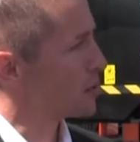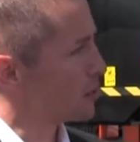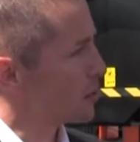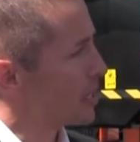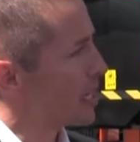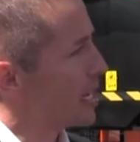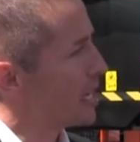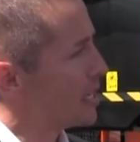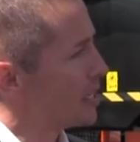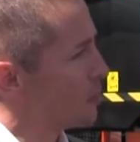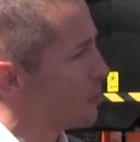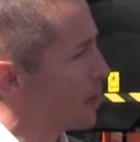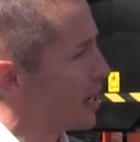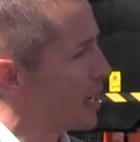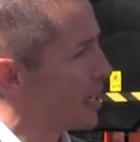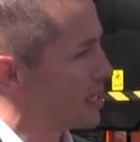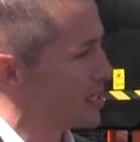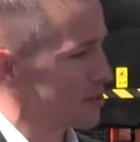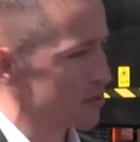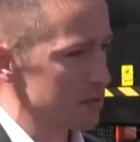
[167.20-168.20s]
that we had in the
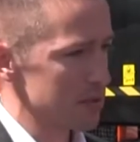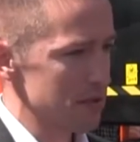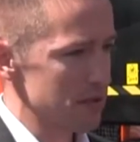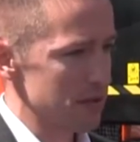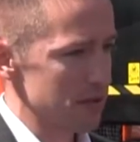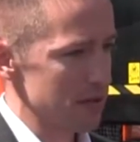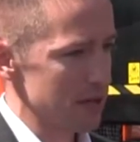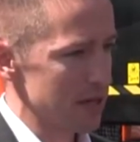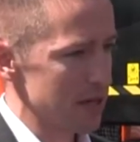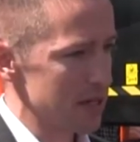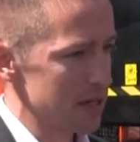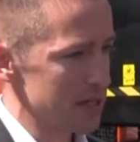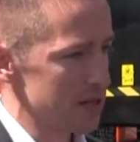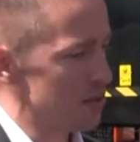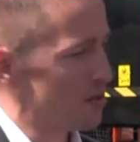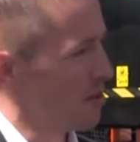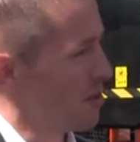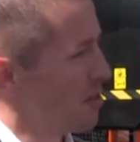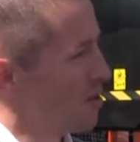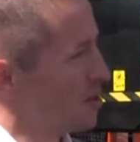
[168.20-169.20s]
past with
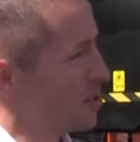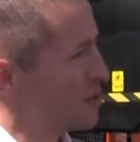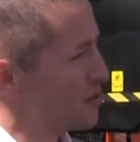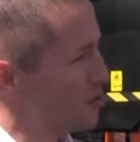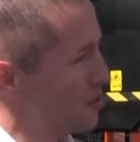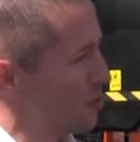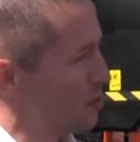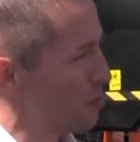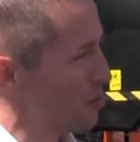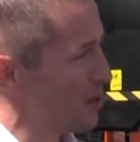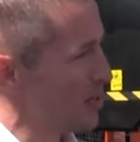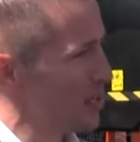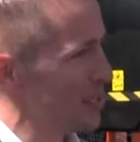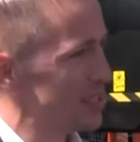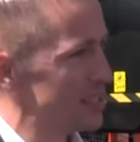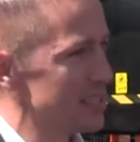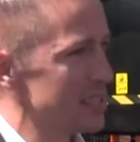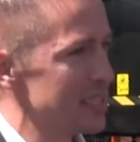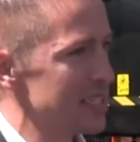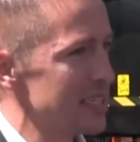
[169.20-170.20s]
the large
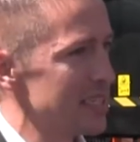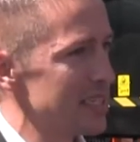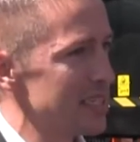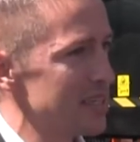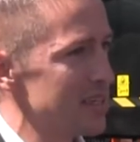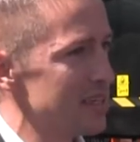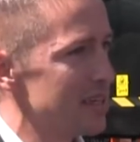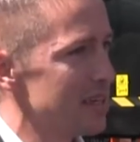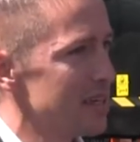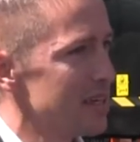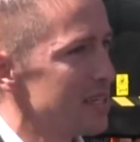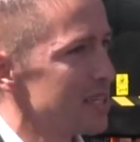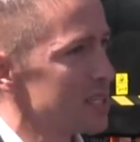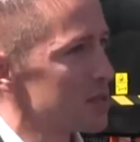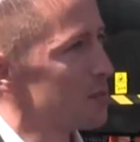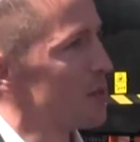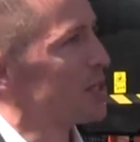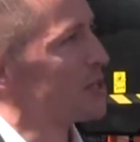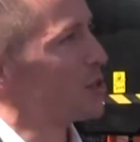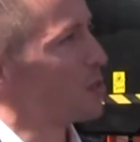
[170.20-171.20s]
footprint, you needed
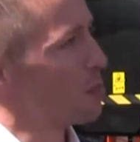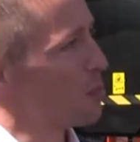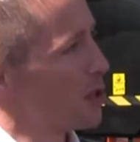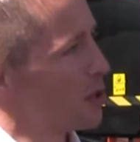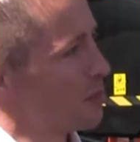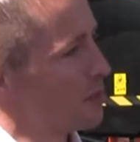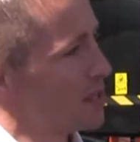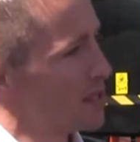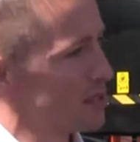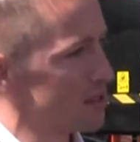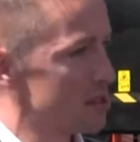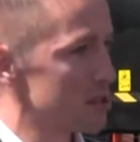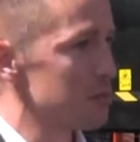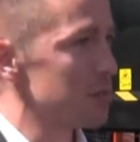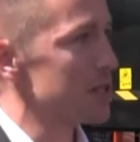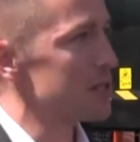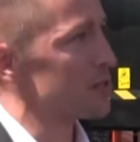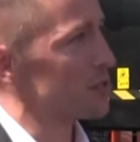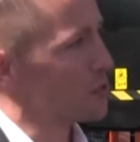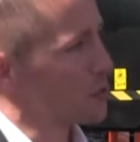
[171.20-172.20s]
special permits or
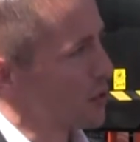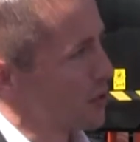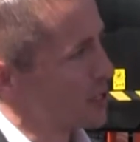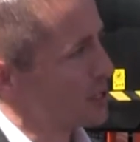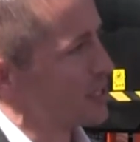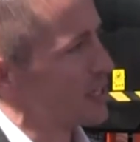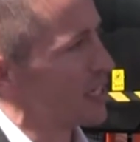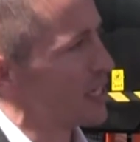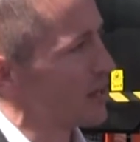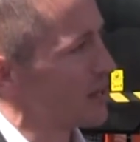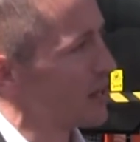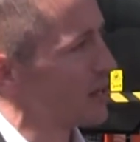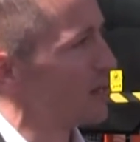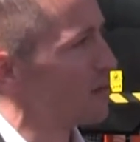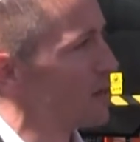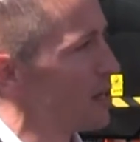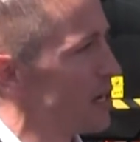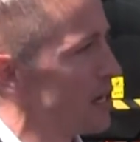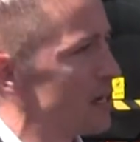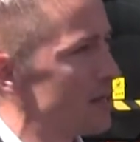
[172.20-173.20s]
special trucks to carry it
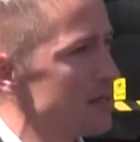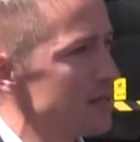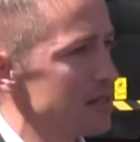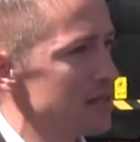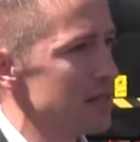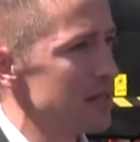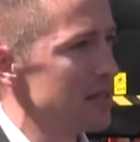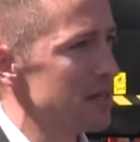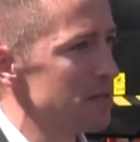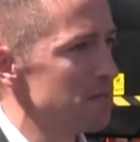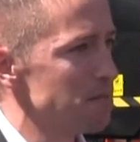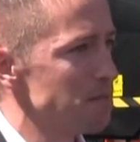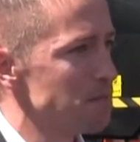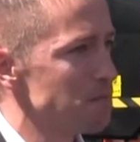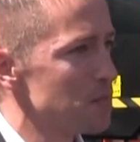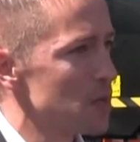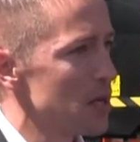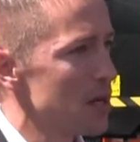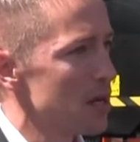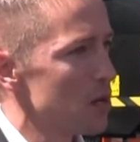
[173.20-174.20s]
around.
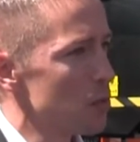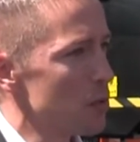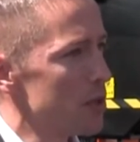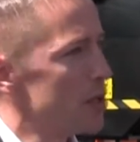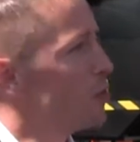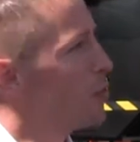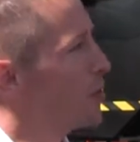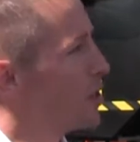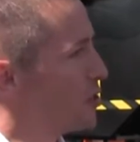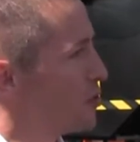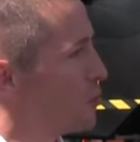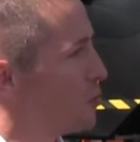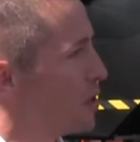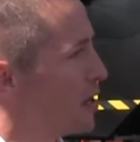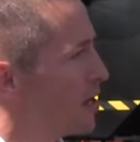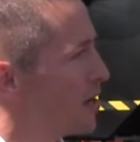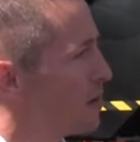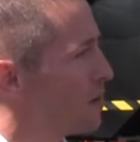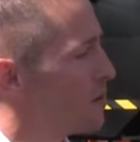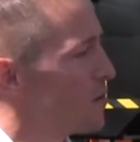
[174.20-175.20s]
We knew we could do
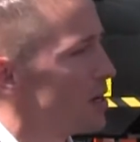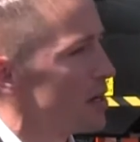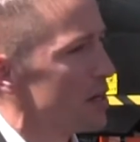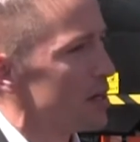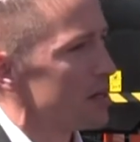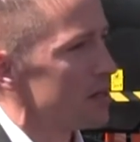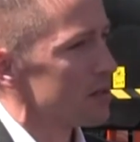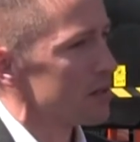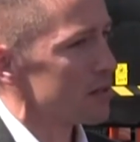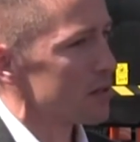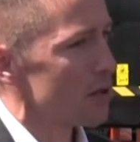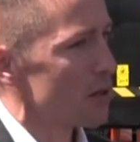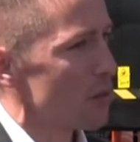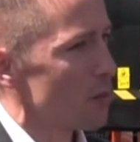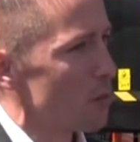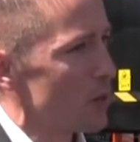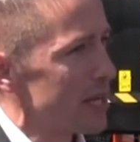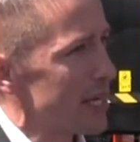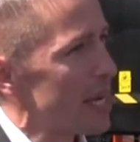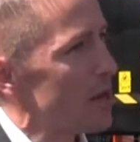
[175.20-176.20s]
better. So
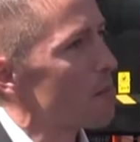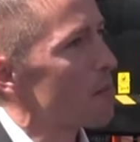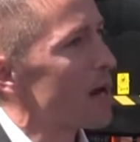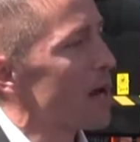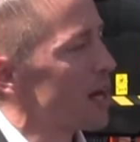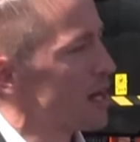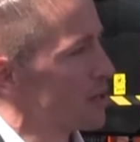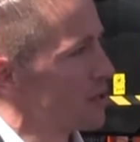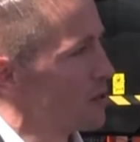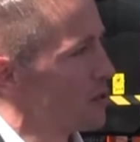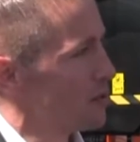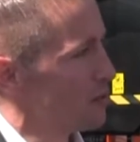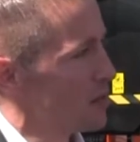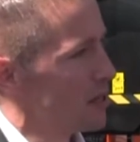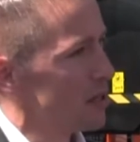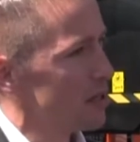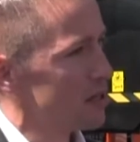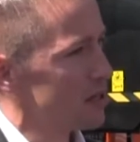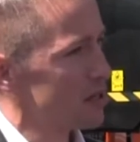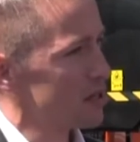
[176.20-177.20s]
we came back to it,
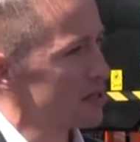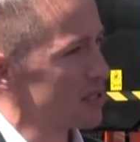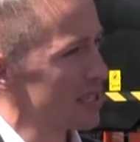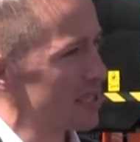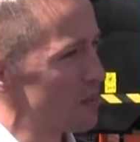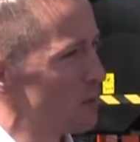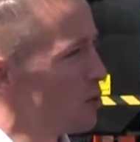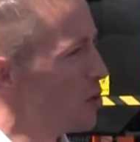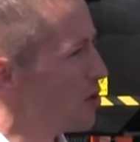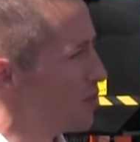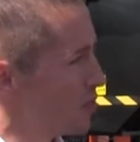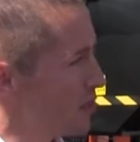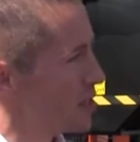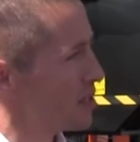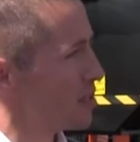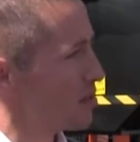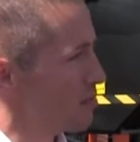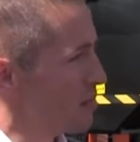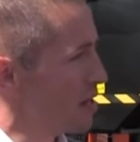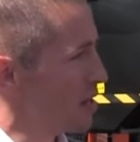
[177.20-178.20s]
but just in a more
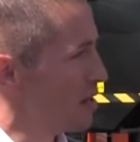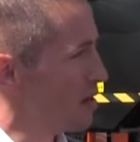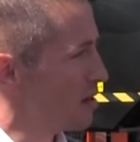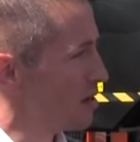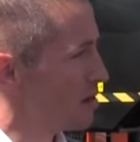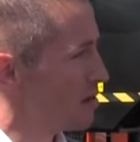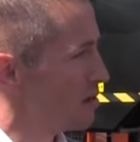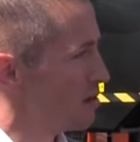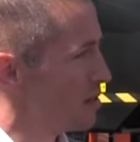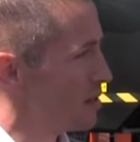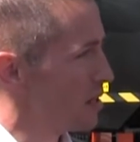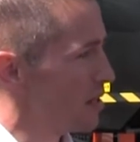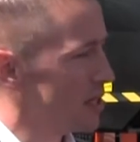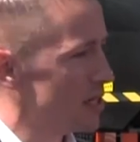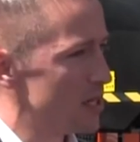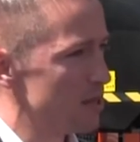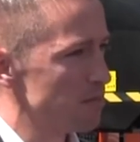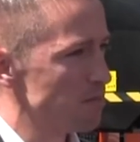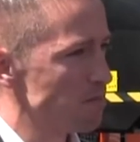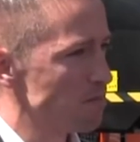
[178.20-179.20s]
efficient manner.
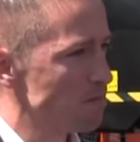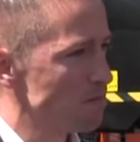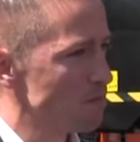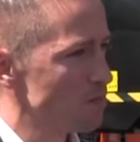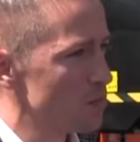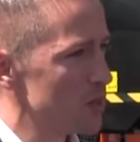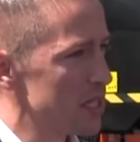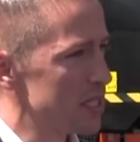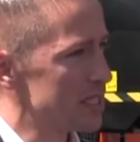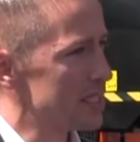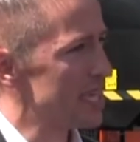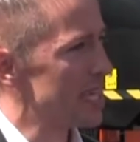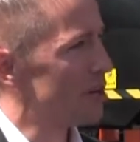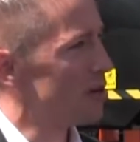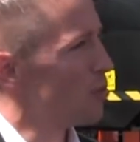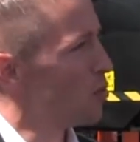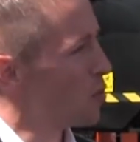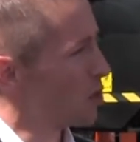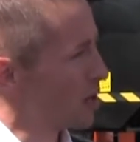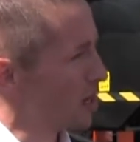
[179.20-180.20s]
It's now
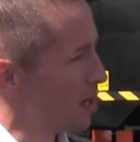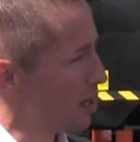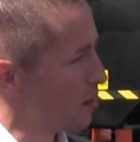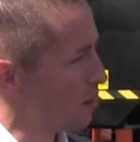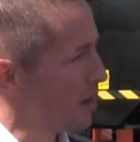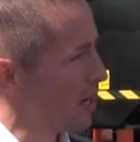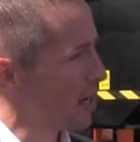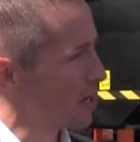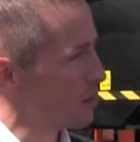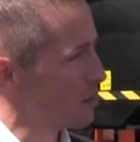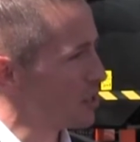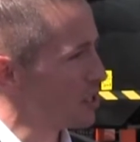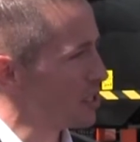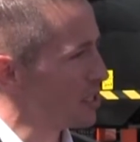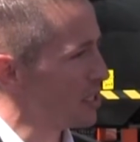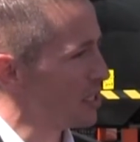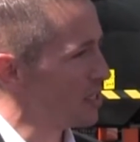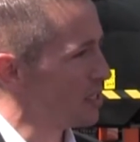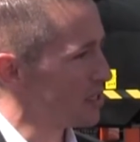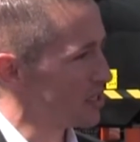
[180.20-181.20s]
a more compact
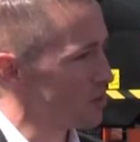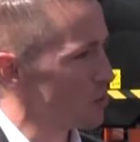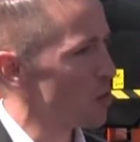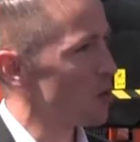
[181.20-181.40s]
machine, it's a